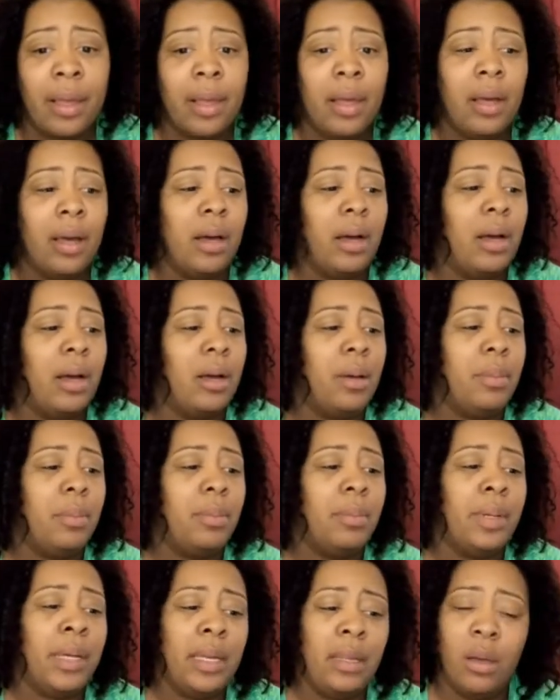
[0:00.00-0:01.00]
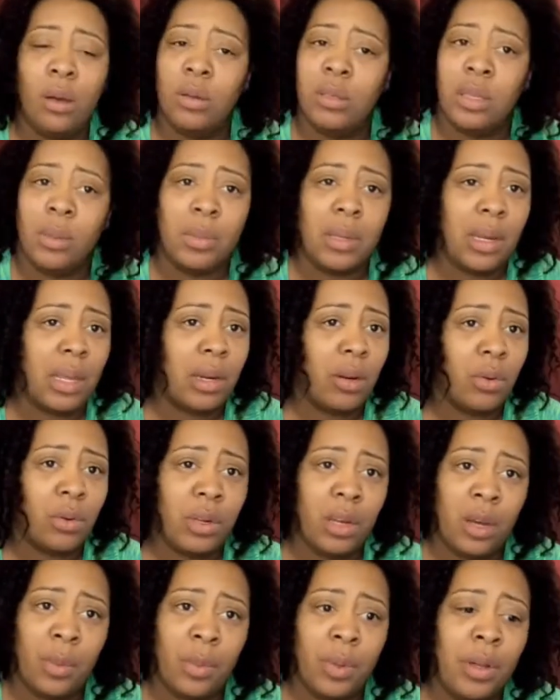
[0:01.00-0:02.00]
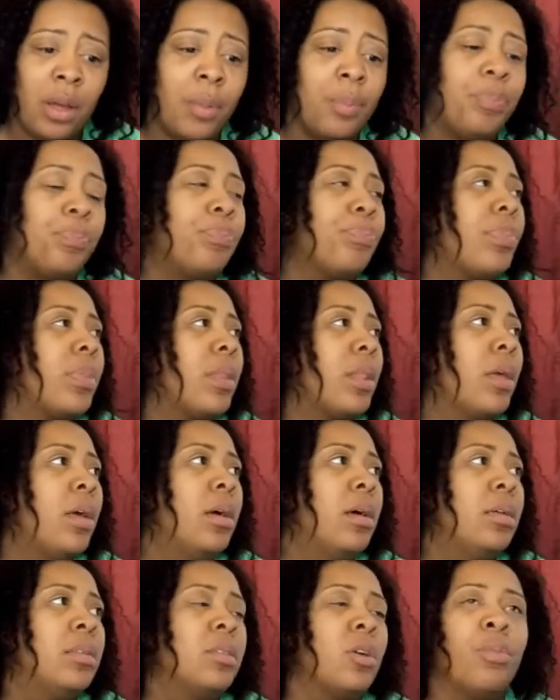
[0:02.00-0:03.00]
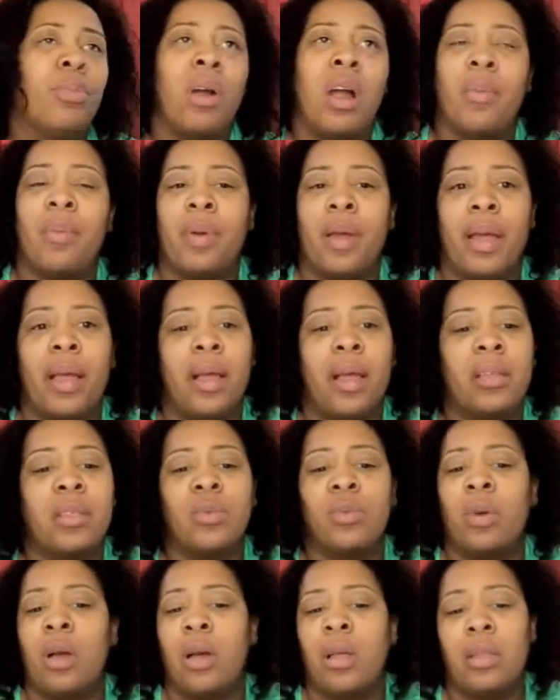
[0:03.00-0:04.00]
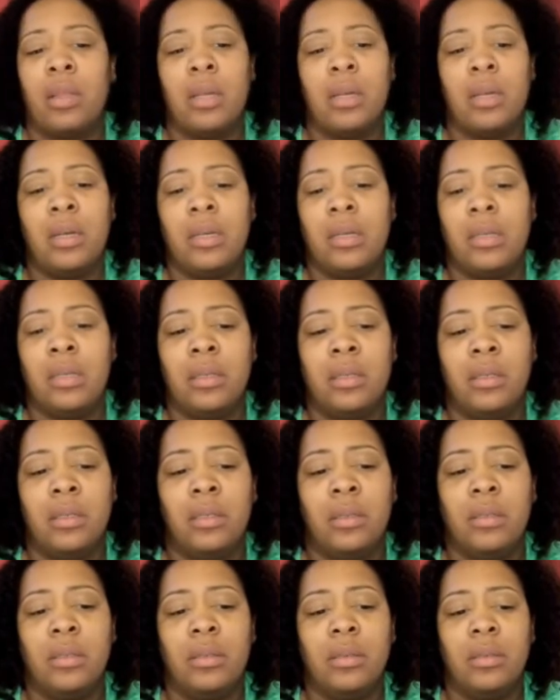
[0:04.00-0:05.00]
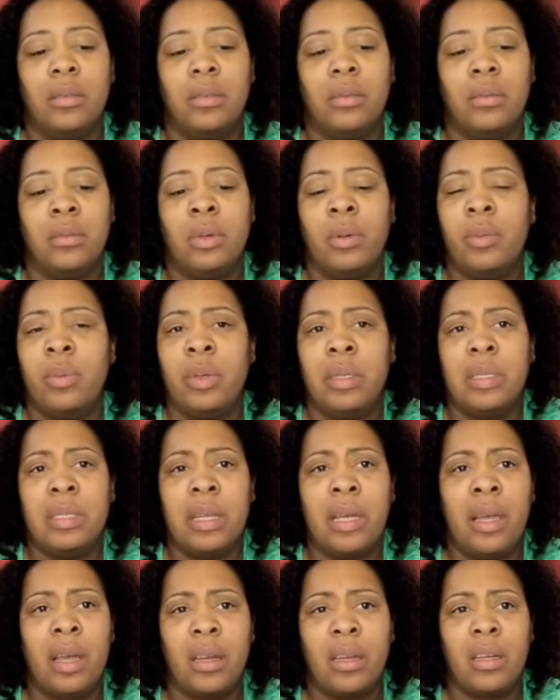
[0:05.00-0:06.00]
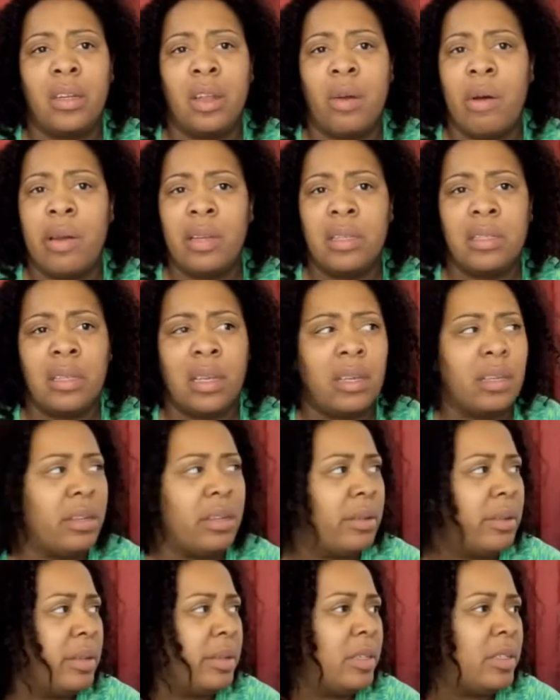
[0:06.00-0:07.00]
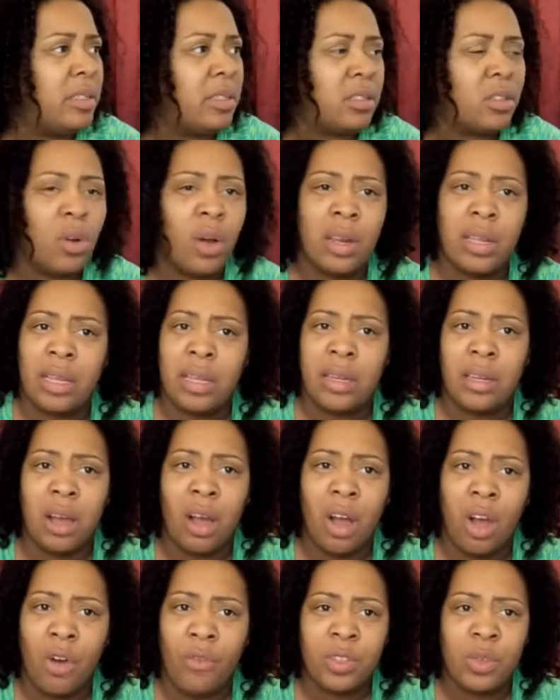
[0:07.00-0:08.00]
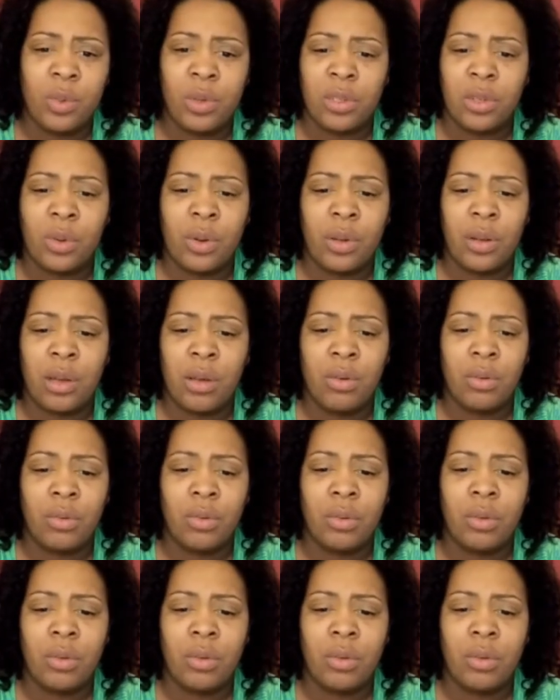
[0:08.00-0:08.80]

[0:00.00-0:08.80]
But he knows something ain't on the up and up. So Proper asked Ra, what the heck did Darla say? Is Charlie in the office? What's going on?